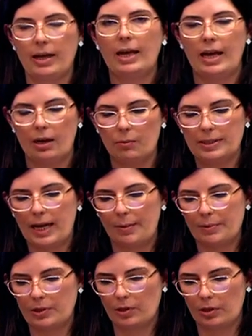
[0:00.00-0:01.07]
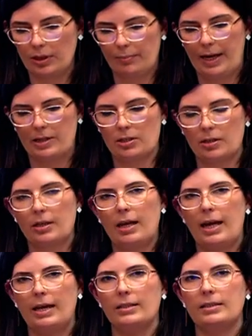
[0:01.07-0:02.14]
He was absolutely passionate,
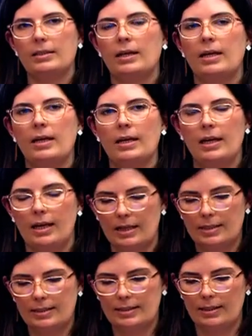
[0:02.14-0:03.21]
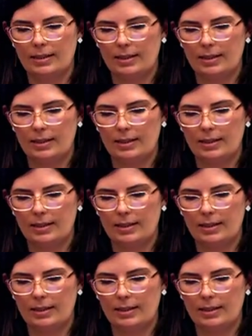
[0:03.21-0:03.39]
and in his